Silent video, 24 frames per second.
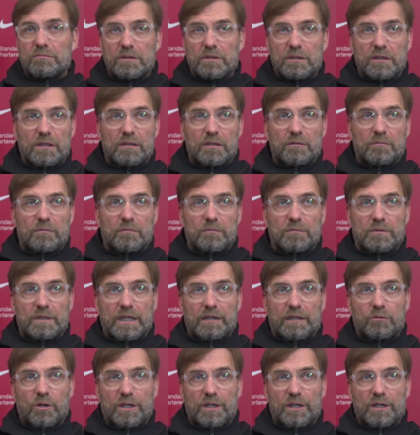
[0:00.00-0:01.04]

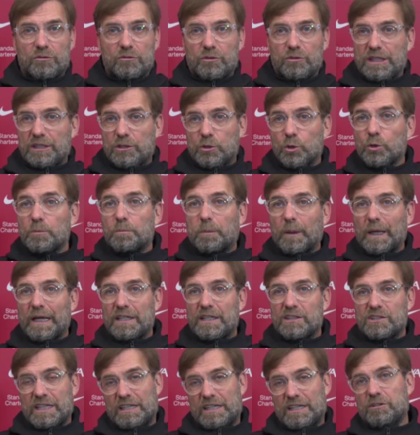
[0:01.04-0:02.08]
They were in a really good
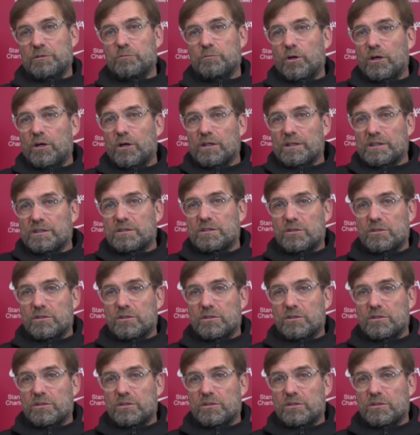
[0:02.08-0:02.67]
place and we weren't.